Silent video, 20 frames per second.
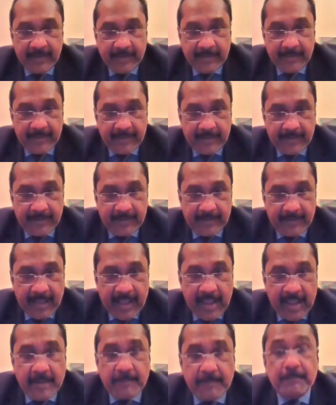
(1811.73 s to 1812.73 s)

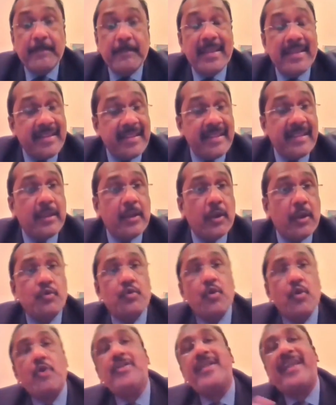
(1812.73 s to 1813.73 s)
and many
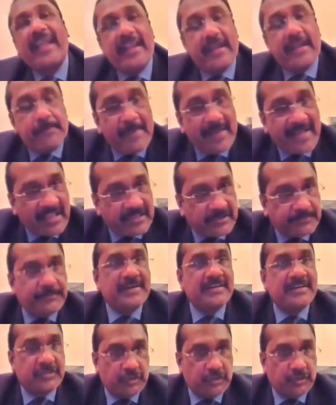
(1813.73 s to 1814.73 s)
non-academic
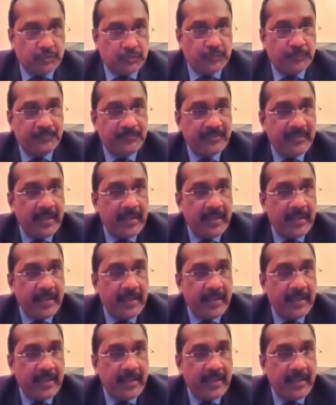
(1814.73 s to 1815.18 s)
experts too,